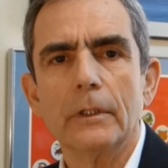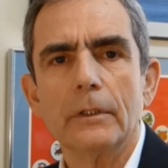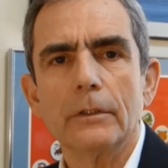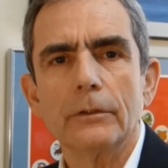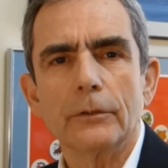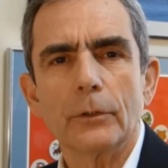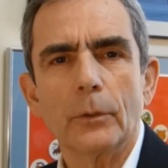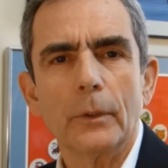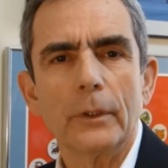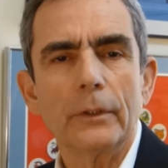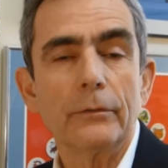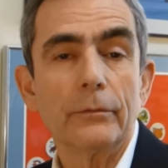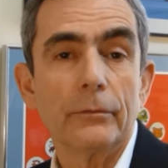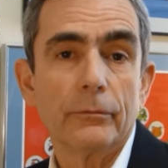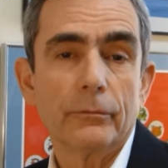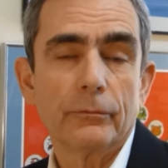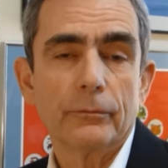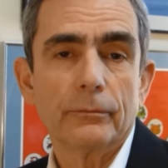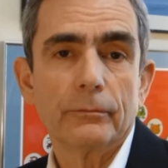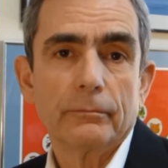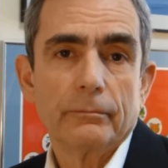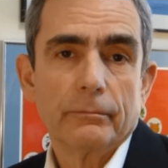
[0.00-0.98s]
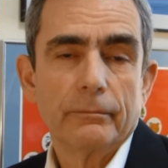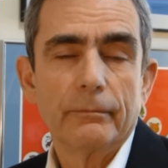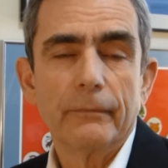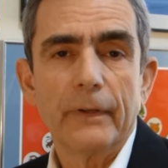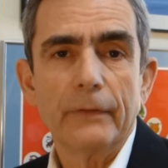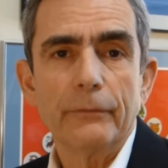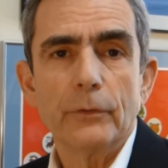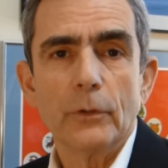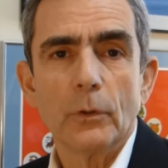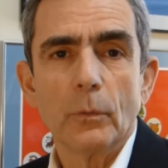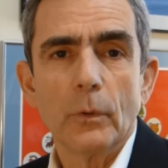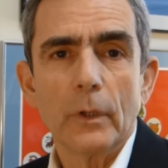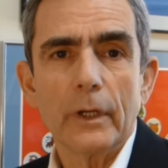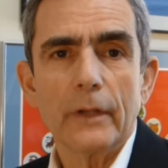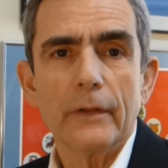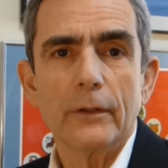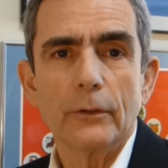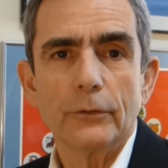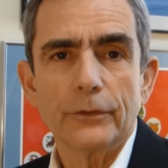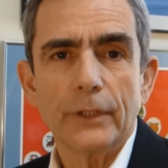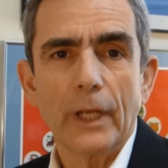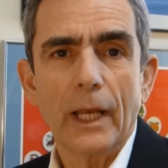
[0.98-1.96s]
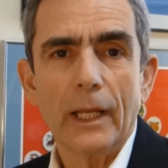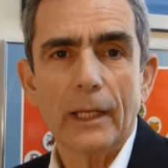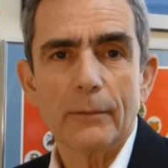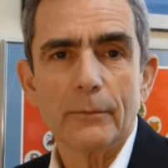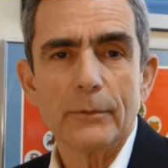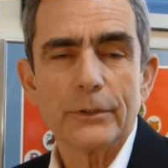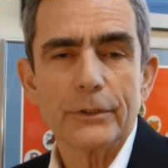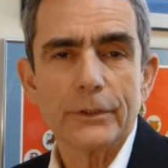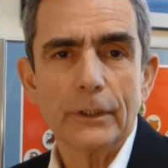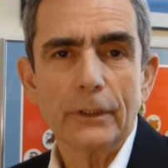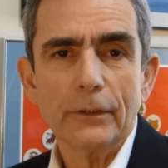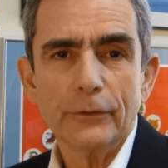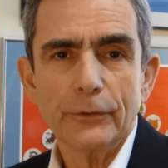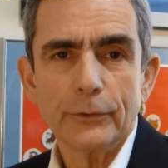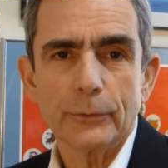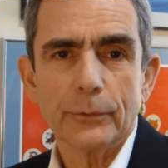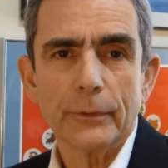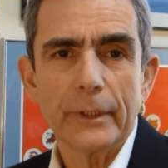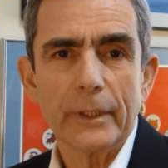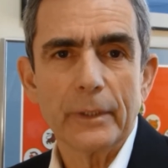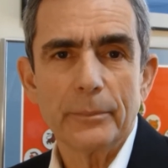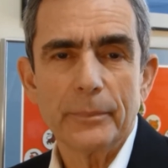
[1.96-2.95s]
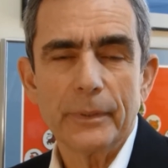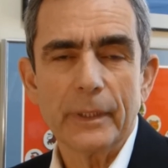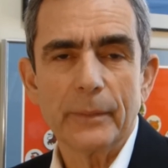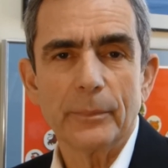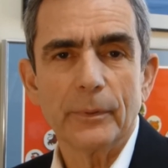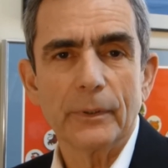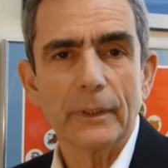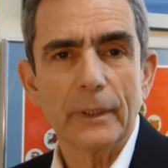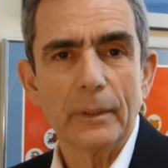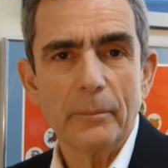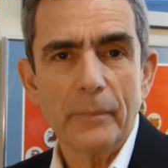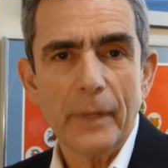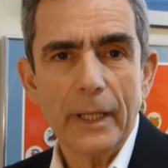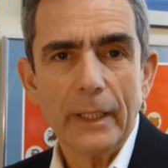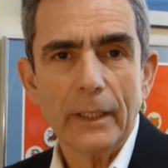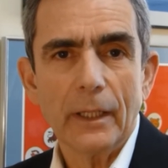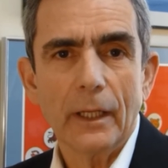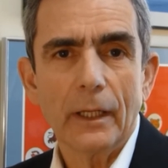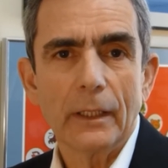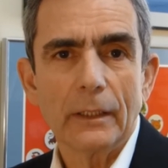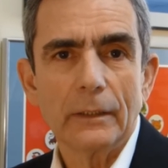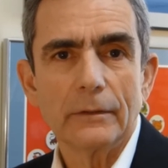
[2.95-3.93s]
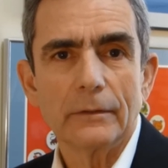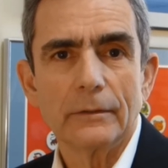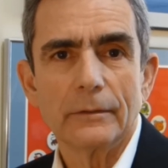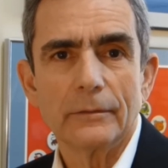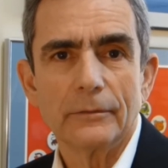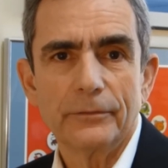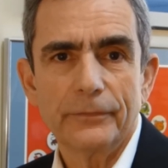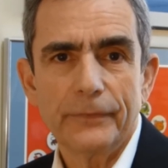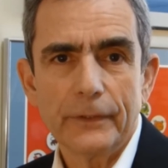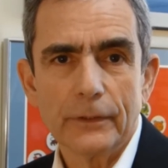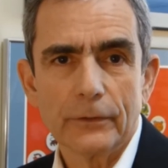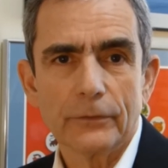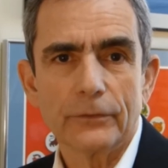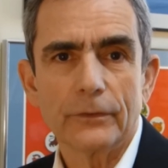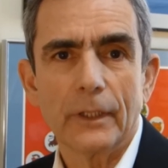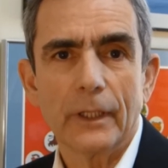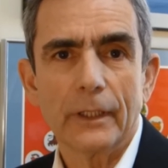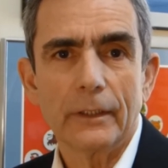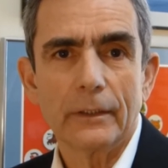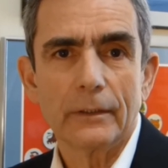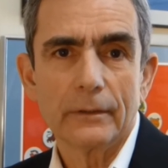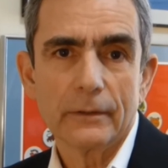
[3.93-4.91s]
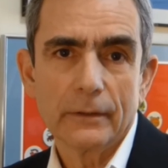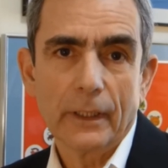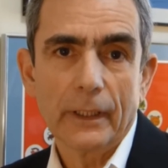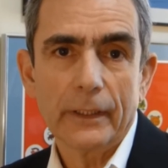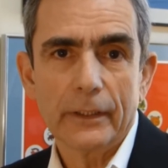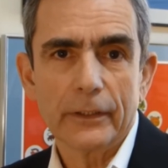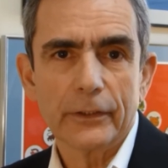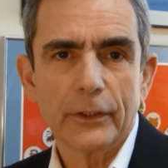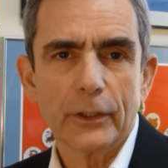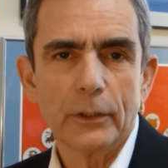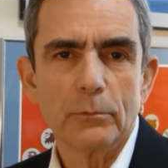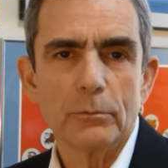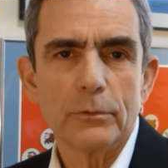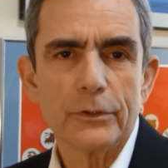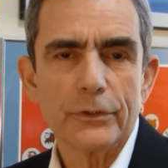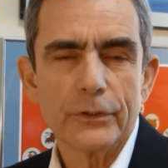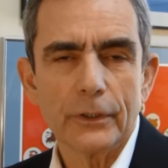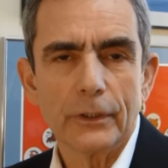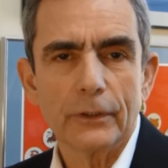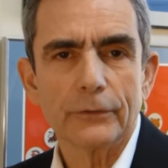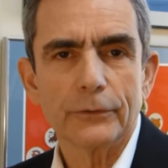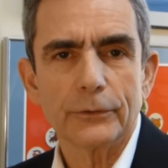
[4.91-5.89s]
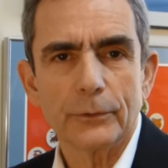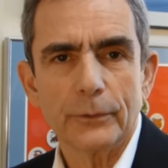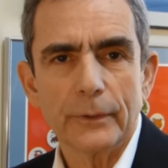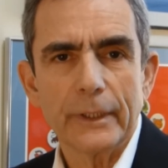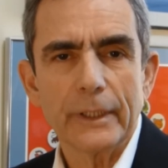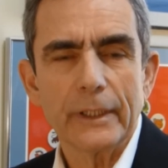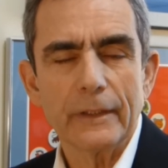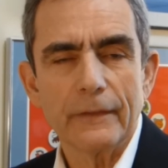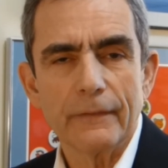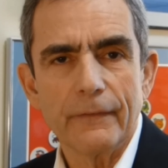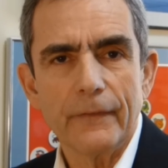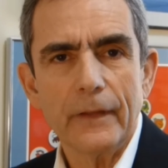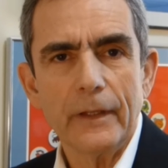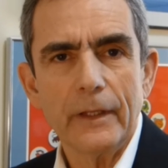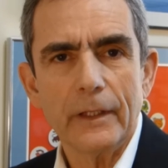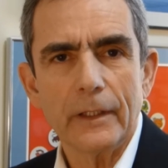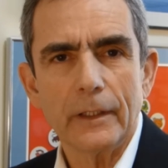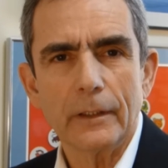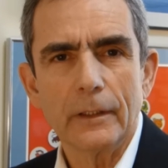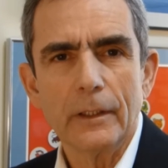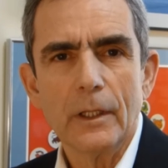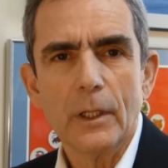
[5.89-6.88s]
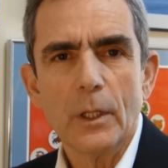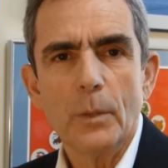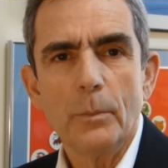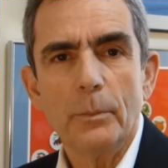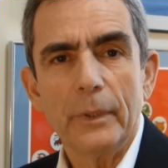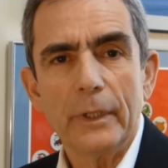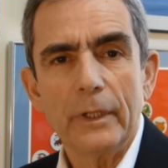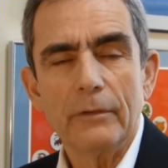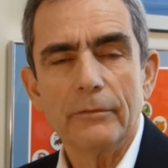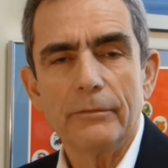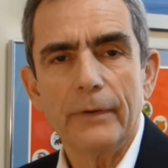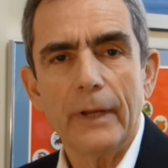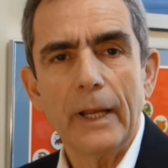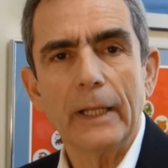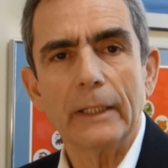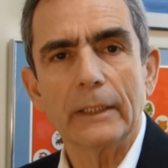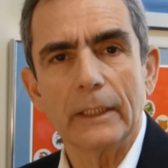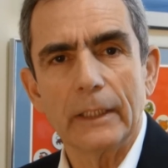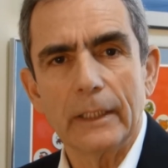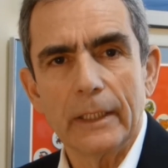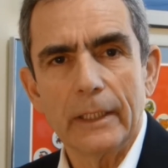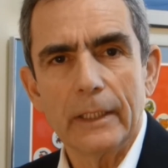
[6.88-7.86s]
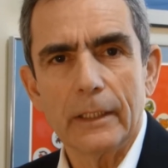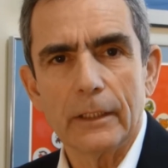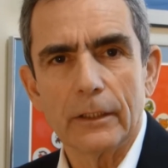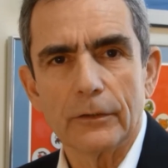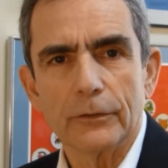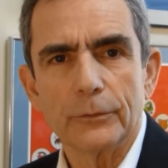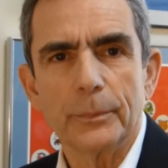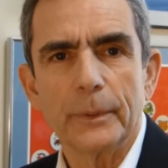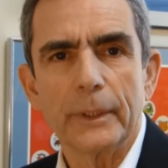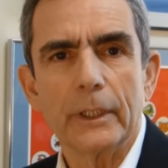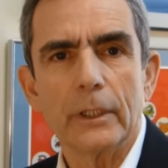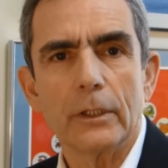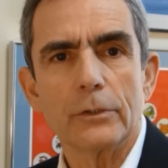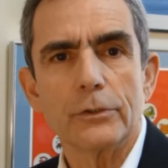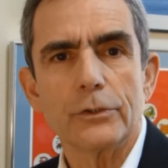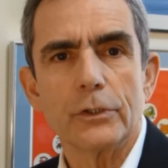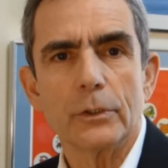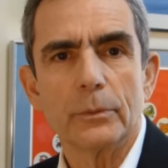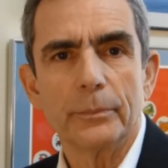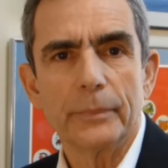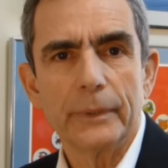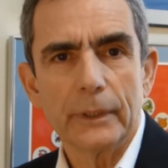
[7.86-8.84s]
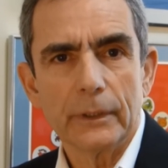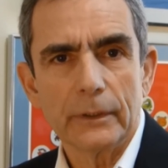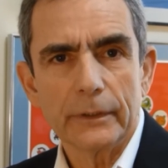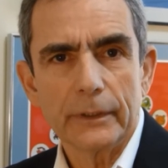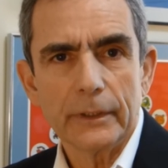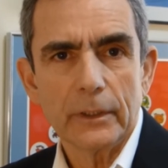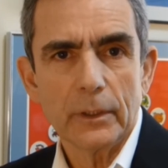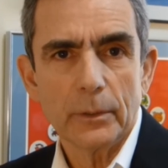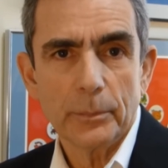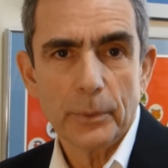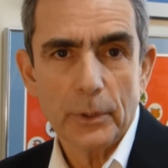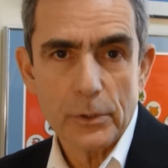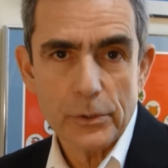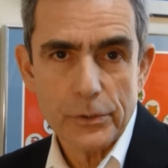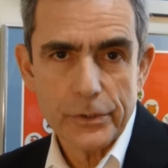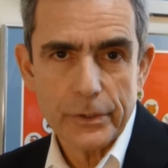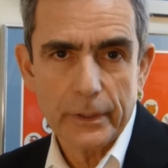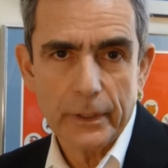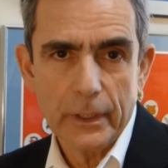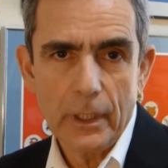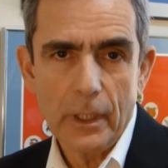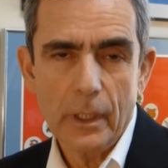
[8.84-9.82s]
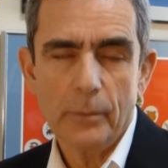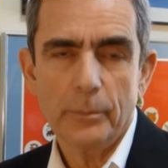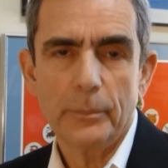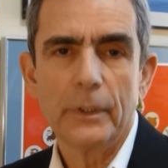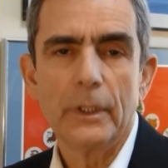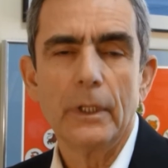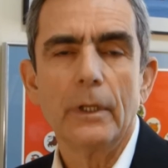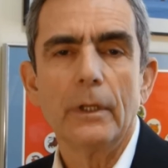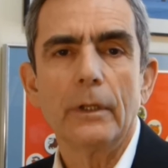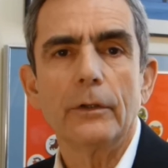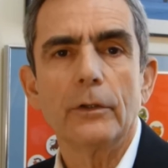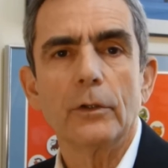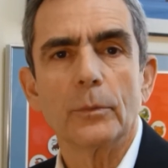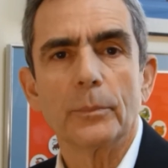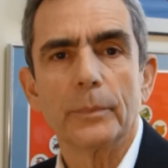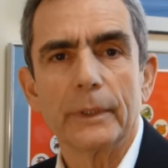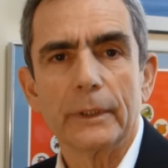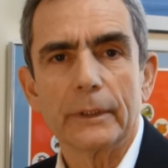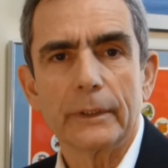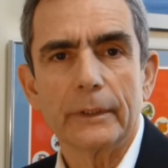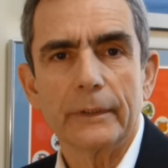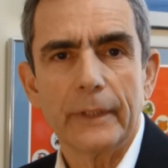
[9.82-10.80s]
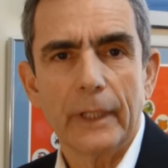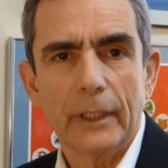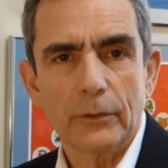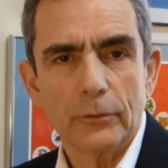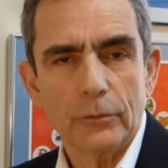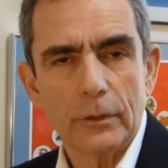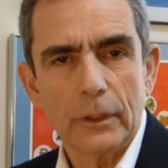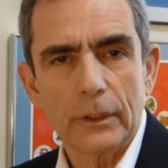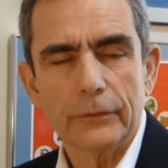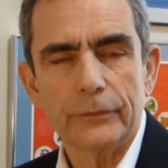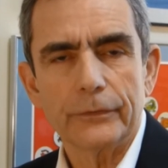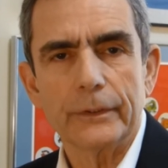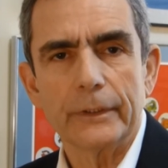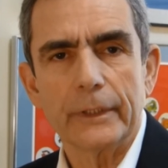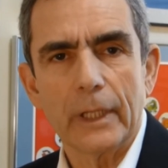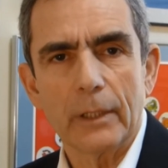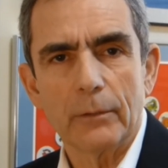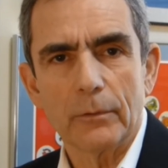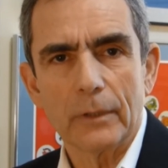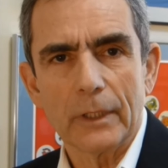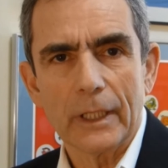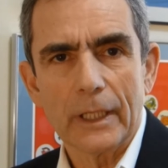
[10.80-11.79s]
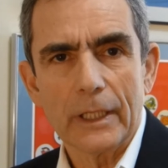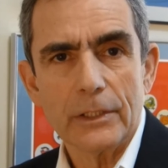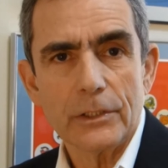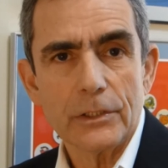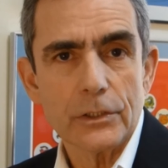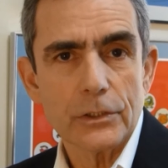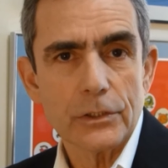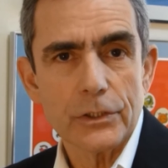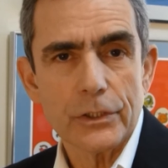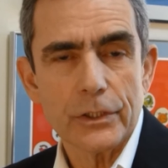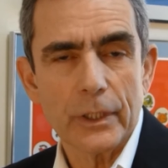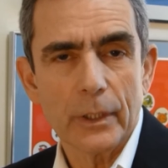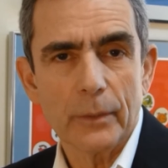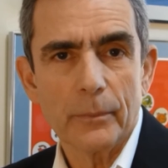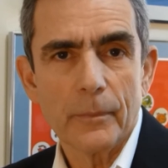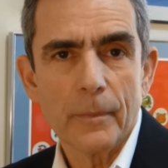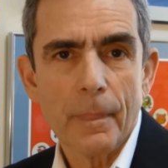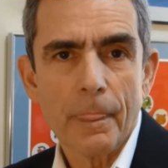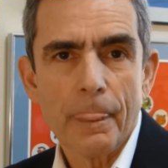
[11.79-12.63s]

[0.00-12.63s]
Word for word: So if, if you're one of those highly results-oriented people, it may not feels like, like a good results-oriented thing, but in fact it is because you're building the person up, you're building that trust and that relationship,